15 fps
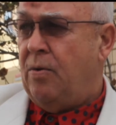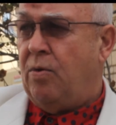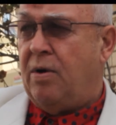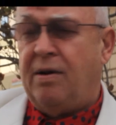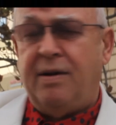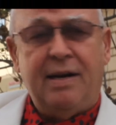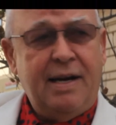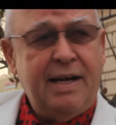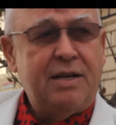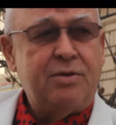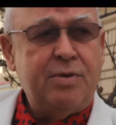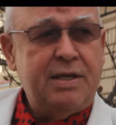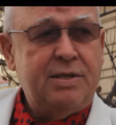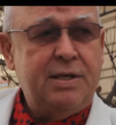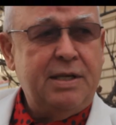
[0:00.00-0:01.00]
World
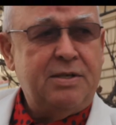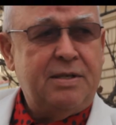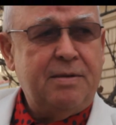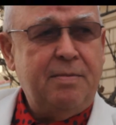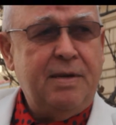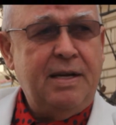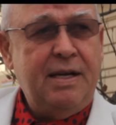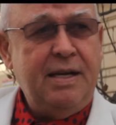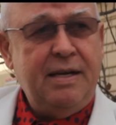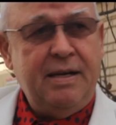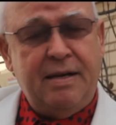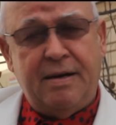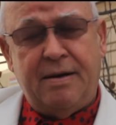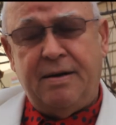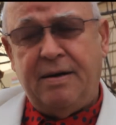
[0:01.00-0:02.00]
Electric System that he
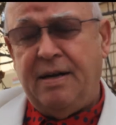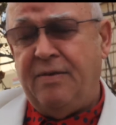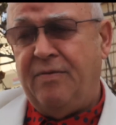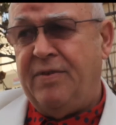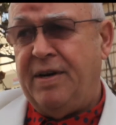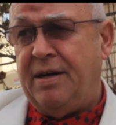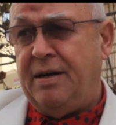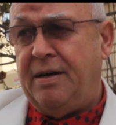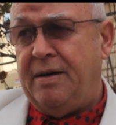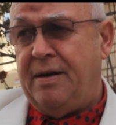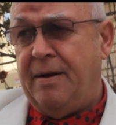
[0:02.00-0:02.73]
invented.